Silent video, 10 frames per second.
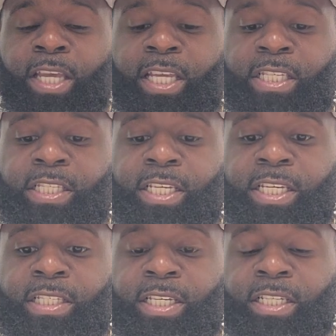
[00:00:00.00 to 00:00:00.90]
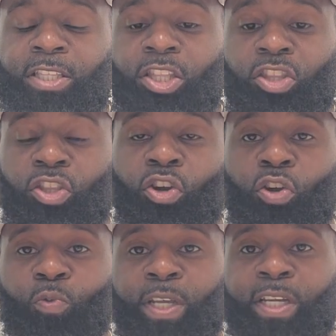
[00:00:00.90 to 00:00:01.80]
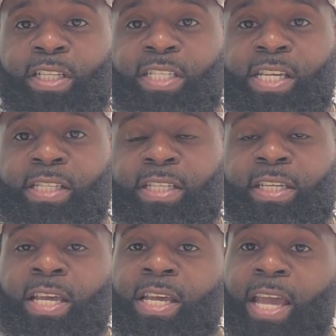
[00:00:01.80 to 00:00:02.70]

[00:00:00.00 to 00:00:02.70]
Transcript: It's the 3rd week of the season,